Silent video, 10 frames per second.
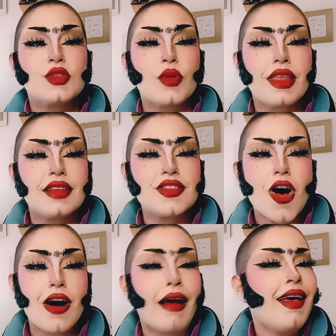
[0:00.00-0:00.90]
with that
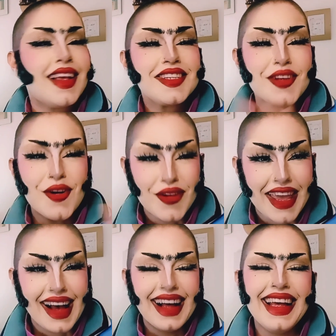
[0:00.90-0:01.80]
song. So
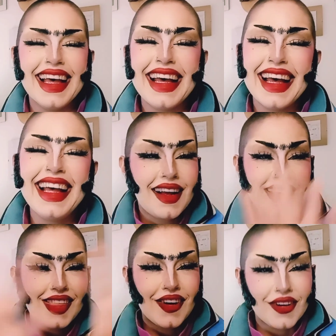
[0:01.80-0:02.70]
yeah, I
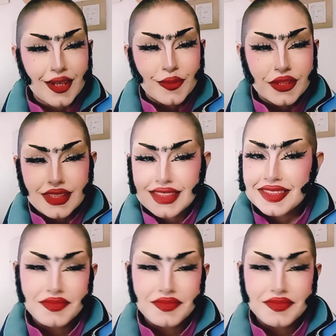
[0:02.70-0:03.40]
thought it was.